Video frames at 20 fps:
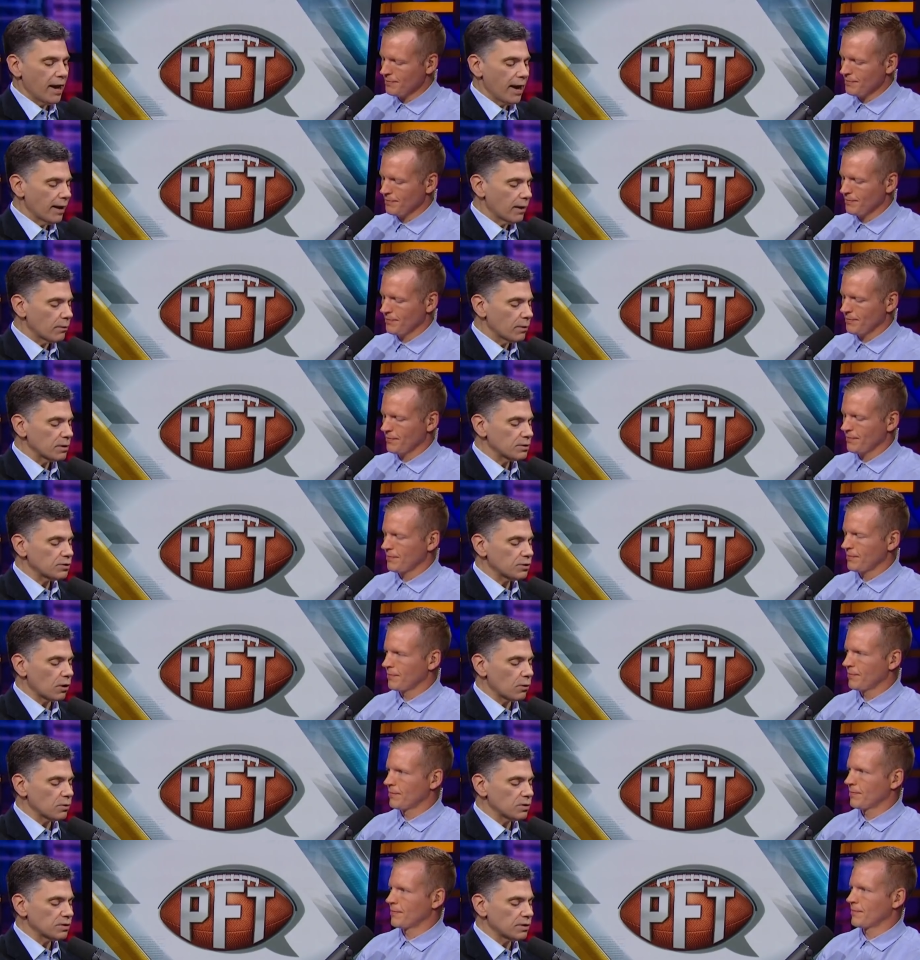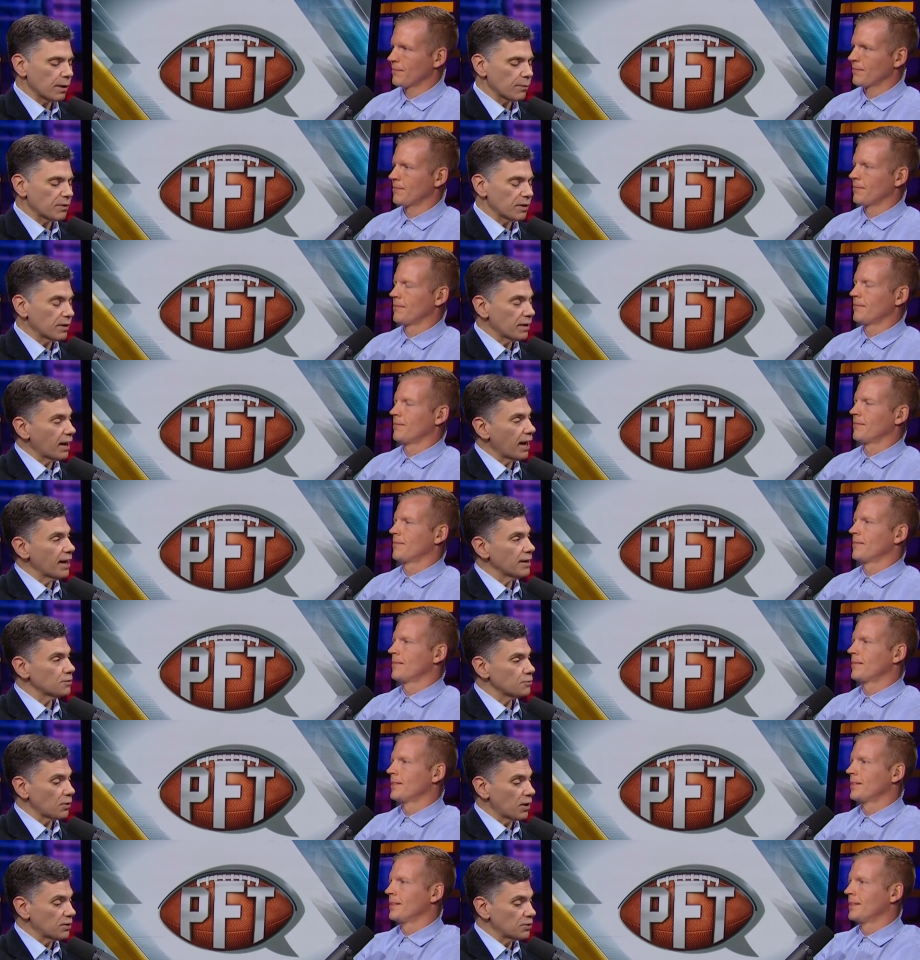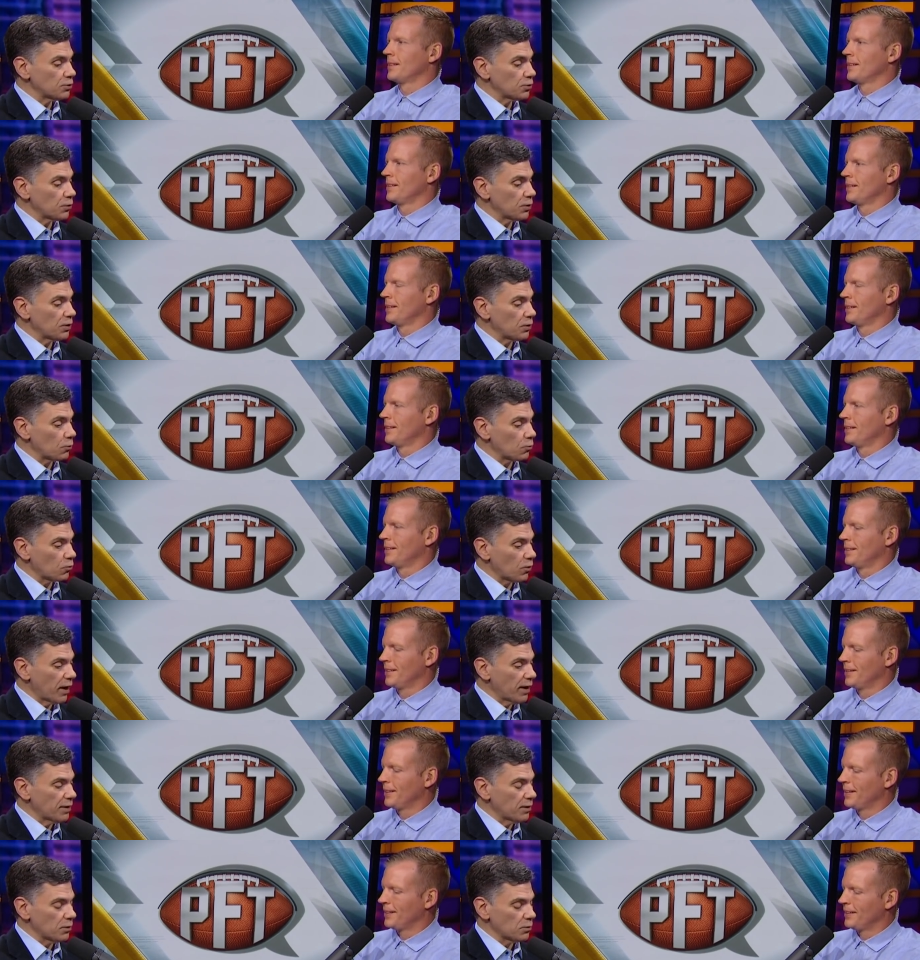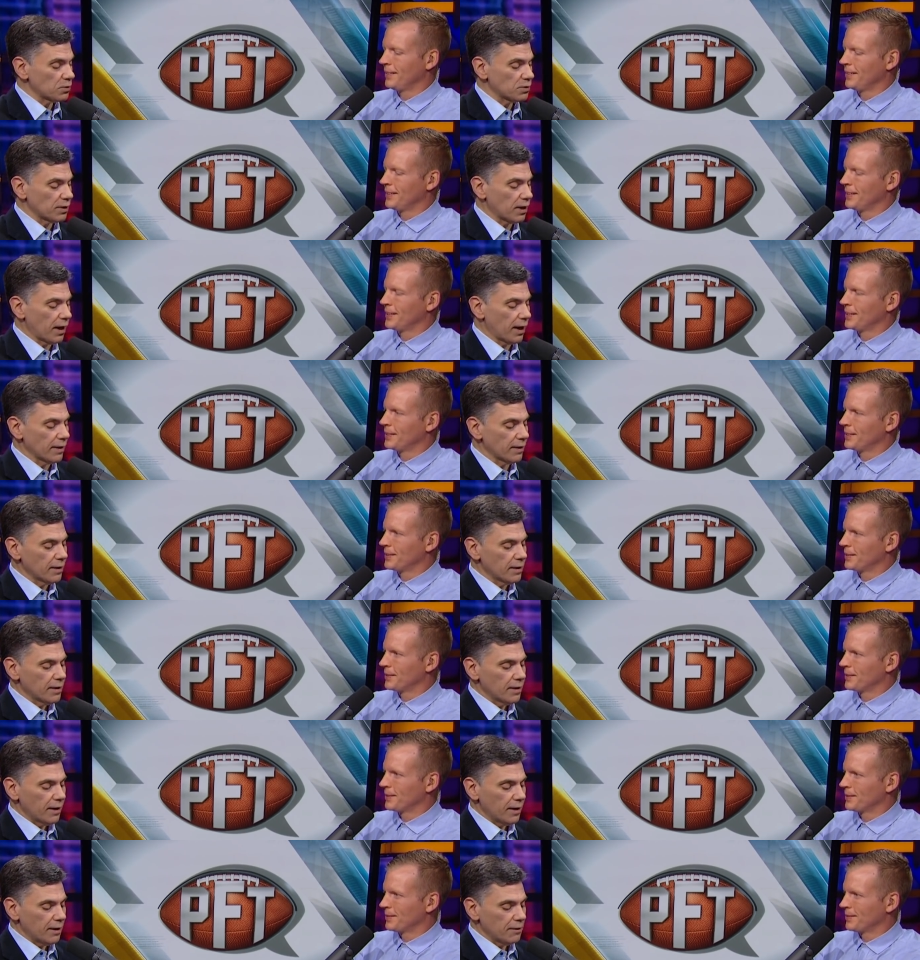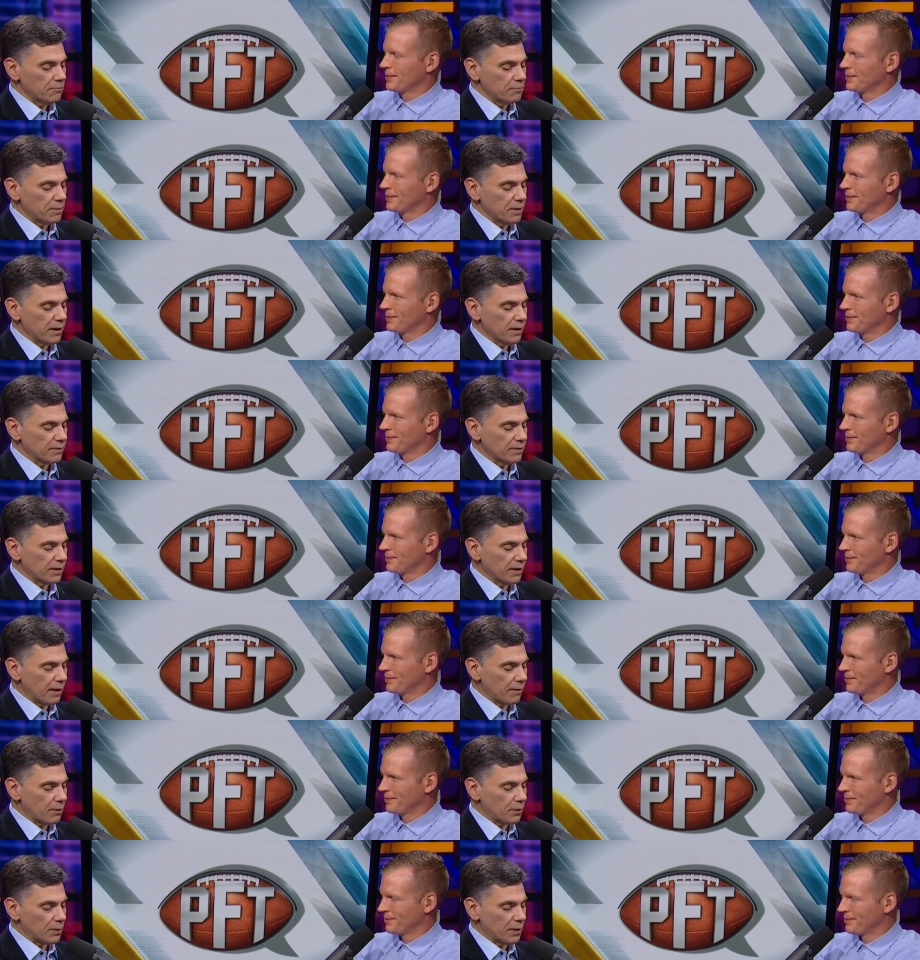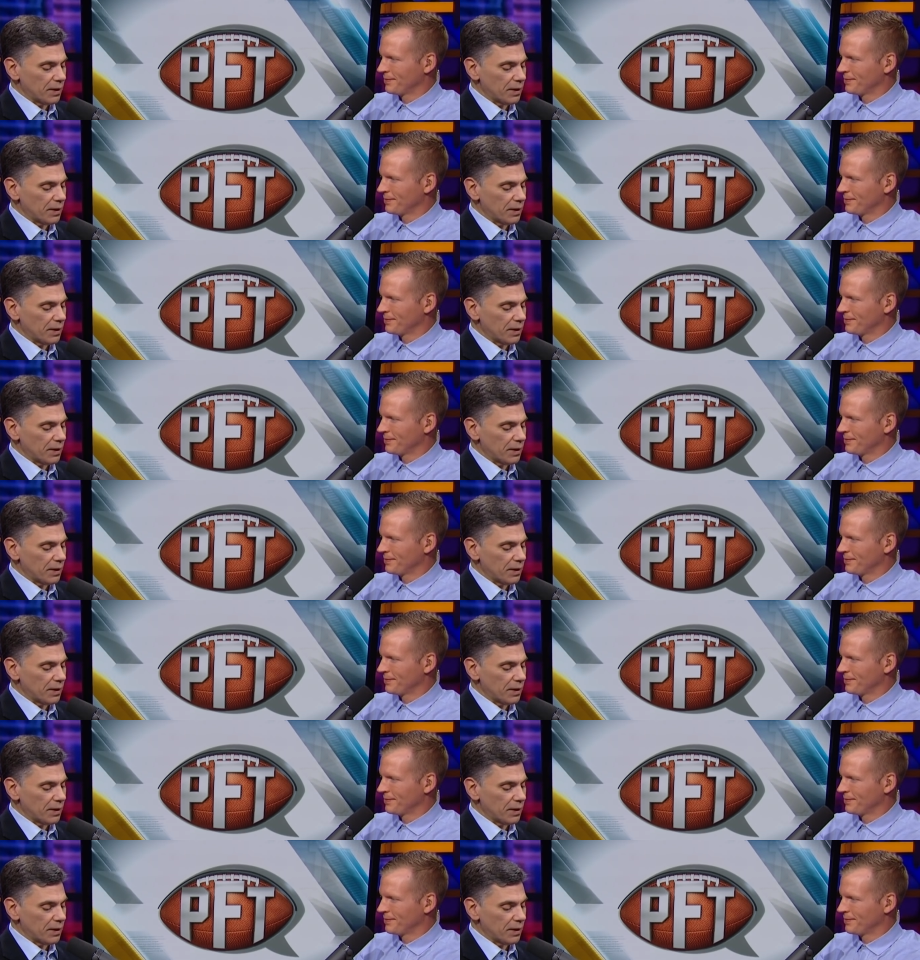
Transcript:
Speaker 1: And I want to start with something that I addressed during the radio side of PFT Live. I want to